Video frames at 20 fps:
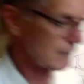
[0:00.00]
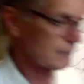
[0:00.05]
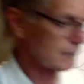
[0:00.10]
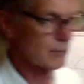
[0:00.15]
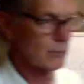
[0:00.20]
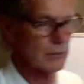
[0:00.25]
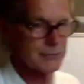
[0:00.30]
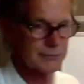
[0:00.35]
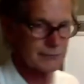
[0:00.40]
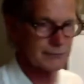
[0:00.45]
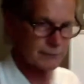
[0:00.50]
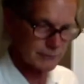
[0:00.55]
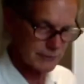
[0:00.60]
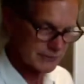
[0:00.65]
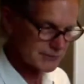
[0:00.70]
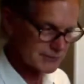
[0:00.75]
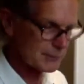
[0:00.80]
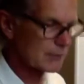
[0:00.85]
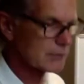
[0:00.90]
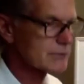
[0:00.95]
of course,
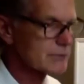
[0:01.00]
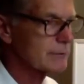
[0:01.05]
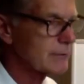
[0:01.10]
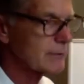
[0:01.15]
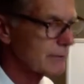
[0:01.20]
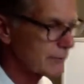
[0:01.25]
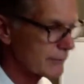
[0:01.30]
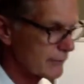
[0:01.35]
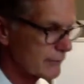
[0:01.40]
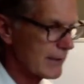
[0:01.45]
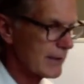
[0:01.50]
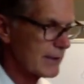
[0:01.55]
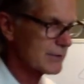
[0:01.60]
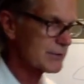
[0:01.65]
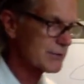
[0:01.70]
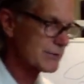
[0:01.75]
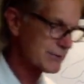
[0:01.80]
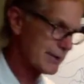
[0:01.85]
disposable, fresh,